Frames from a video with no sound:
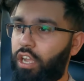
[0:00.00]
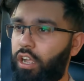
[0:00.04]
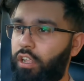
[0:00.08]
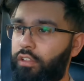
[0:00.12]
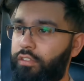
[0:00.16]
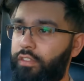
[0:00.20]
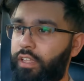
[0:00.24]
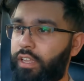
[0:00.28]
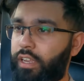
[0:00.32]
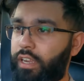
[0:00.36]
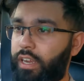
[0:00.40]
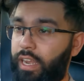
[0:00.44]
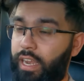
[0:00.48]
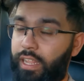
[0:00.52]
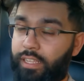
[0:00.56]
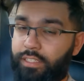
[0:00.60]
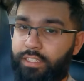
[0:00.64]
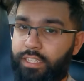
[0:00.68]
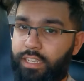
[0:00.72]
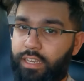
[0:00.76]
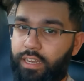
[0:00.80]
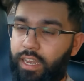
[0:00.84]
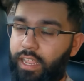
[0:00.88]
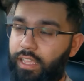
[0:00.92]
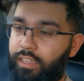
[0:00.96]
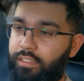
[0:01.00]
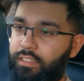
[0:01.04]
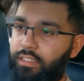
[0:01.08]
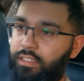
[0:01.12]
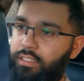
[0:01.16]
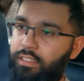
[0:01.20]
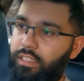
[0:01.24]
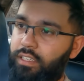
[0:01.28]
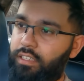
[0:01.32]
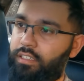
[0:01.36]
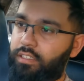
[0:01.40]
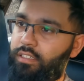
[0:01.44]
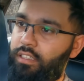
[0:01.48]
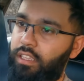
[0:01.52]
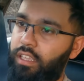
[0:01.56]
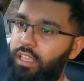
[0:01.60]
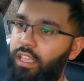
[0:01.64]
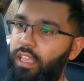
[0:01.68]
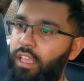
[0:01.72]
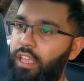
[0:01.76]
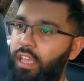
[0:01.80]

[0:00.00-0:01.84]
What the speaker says: on the classic Lexuses